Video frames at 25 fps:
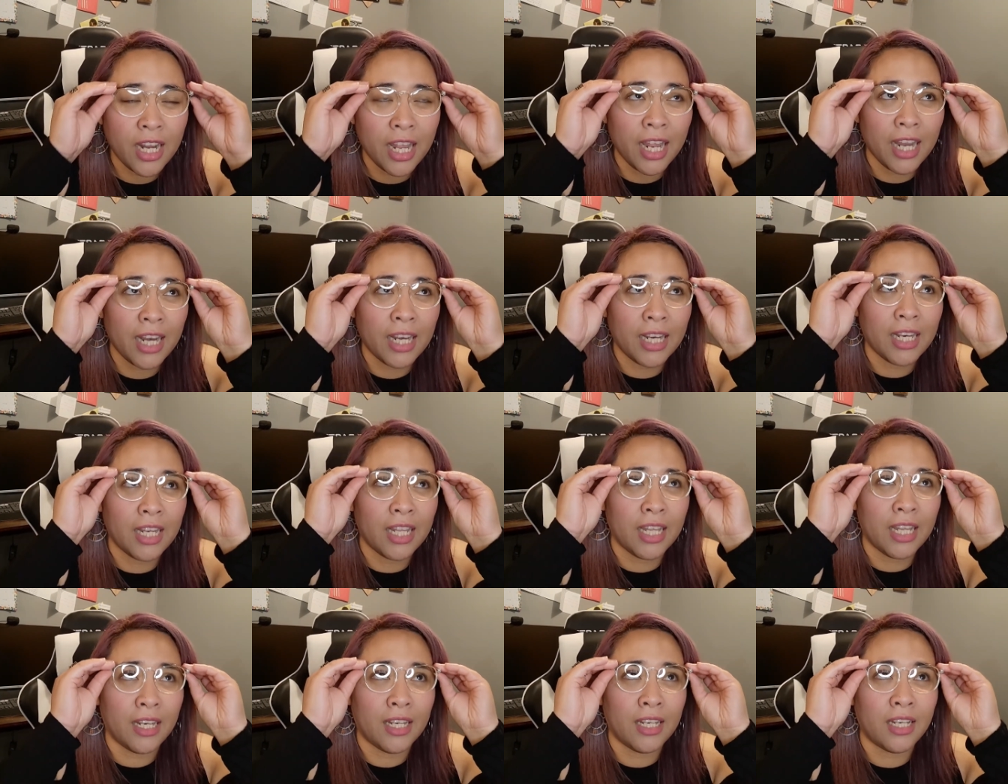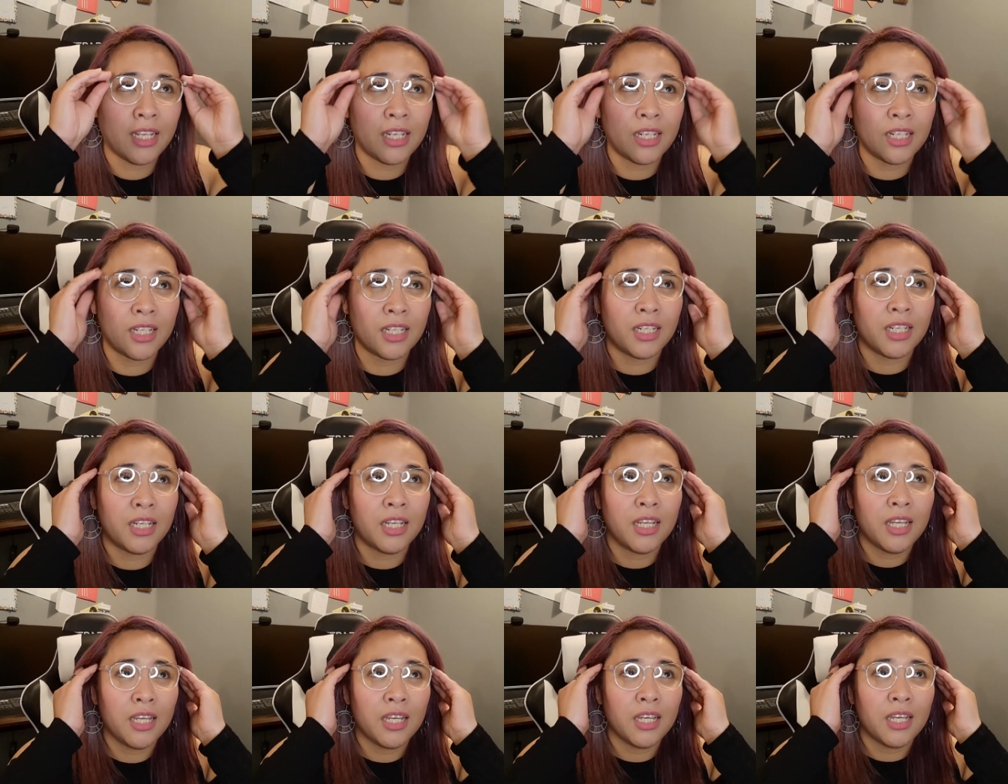and then the
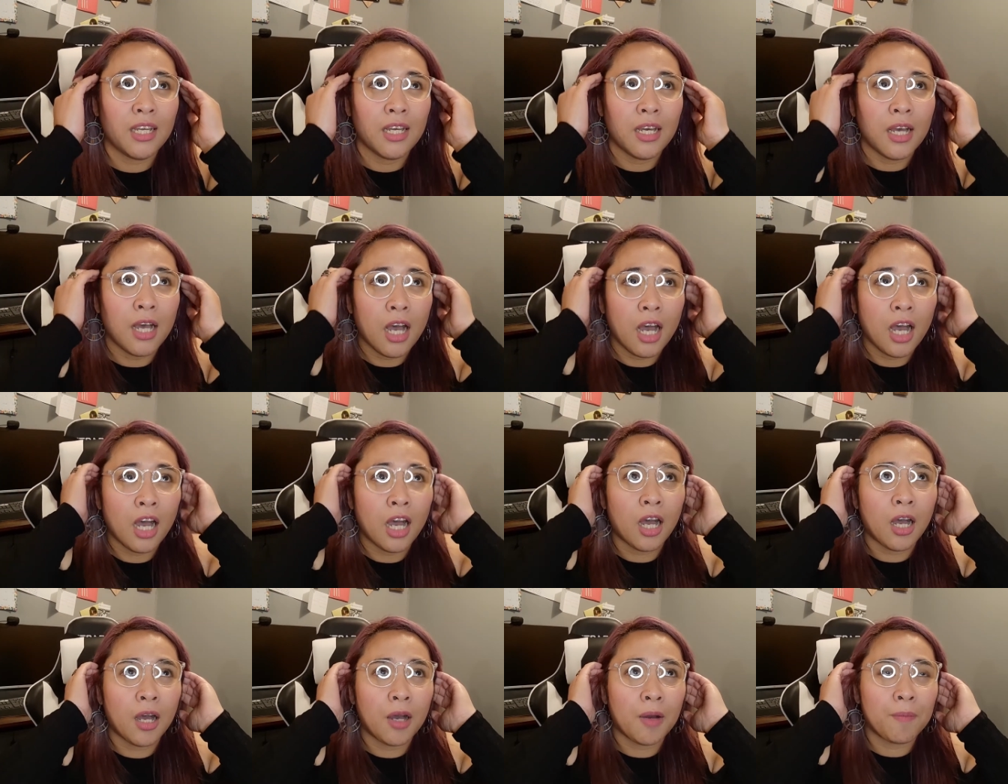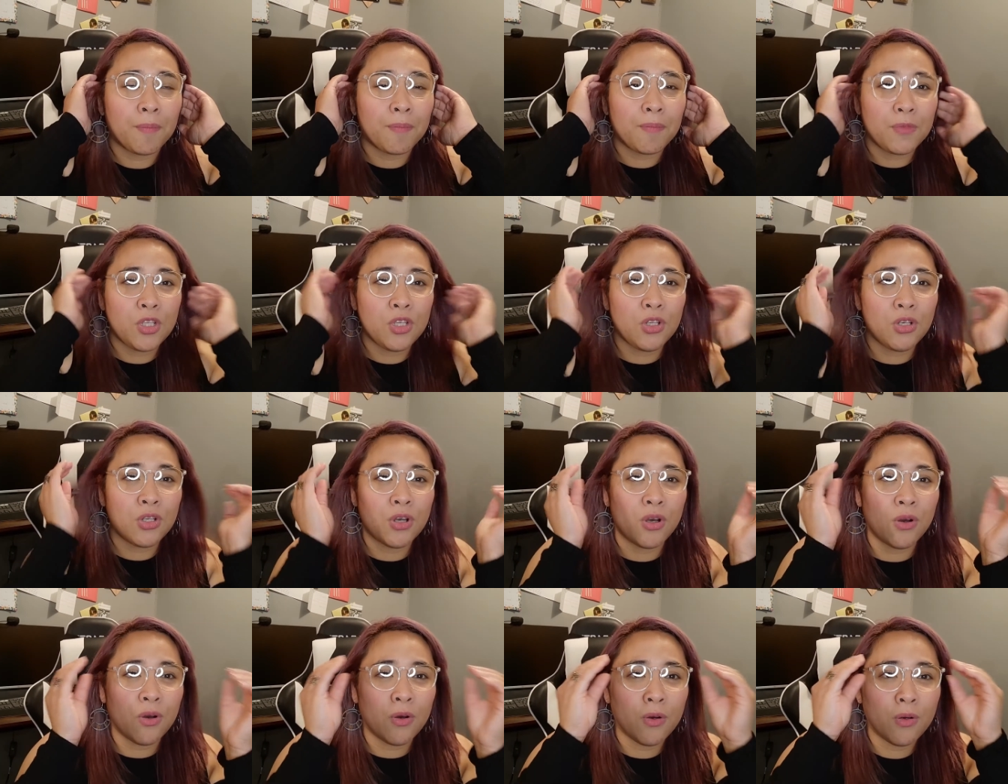um, you
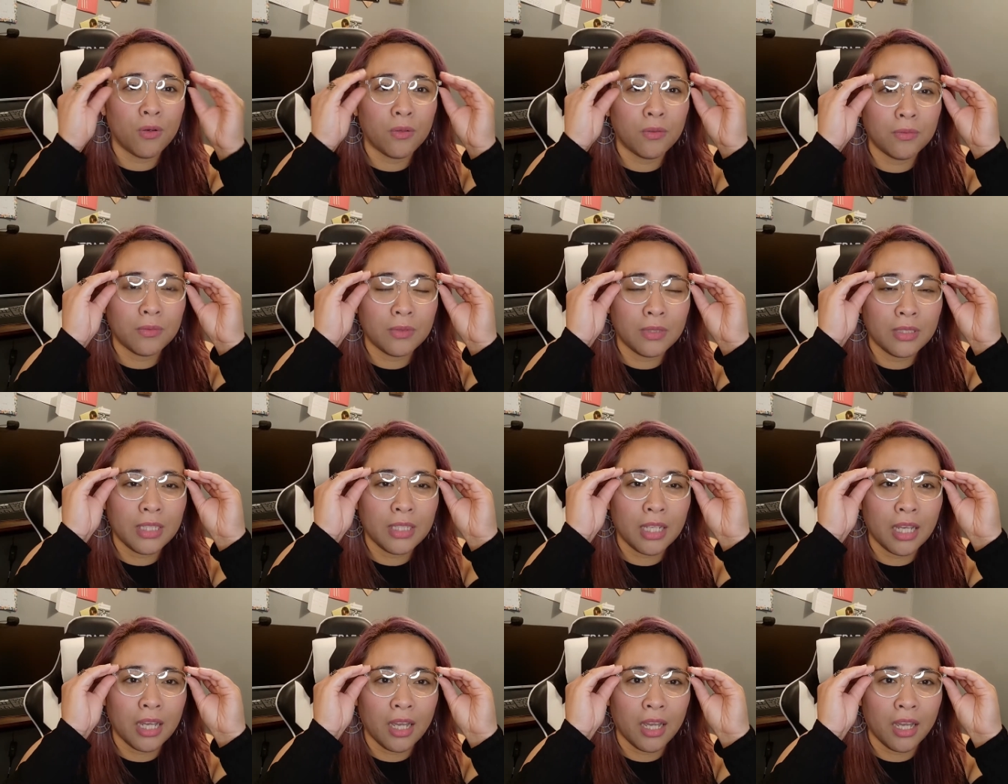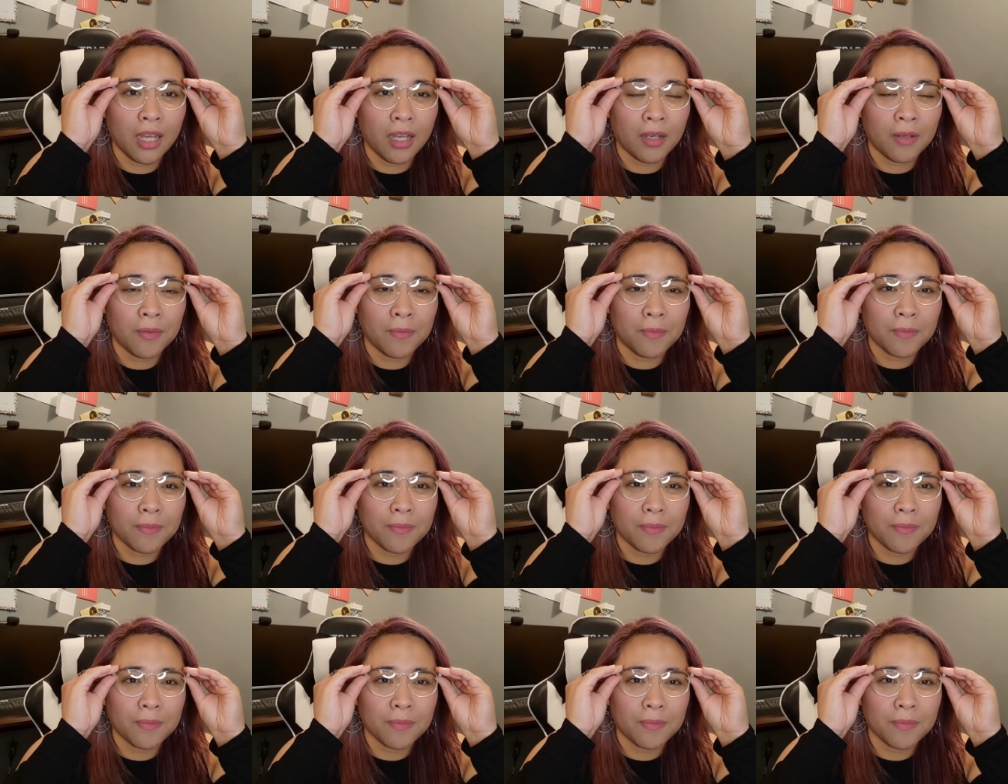know the